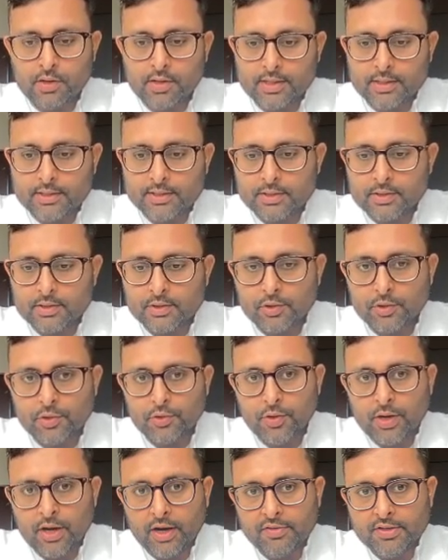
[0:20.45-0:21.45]
Yes, so
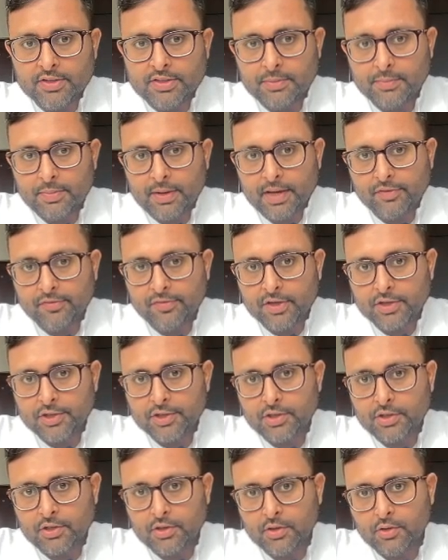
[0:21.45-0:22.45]
you have the supply
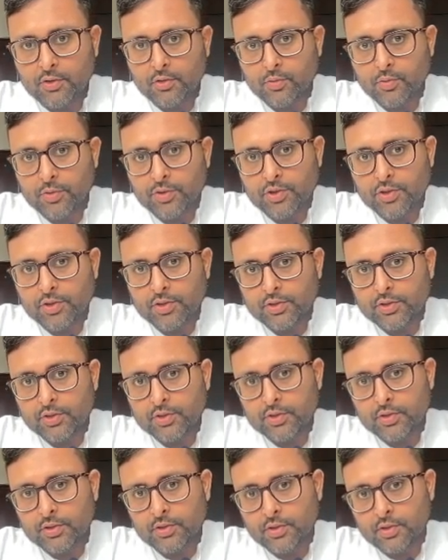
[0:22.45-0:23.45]
function, which
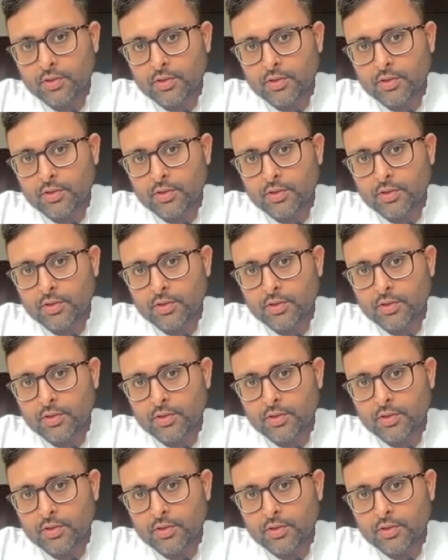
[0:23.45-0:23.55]
is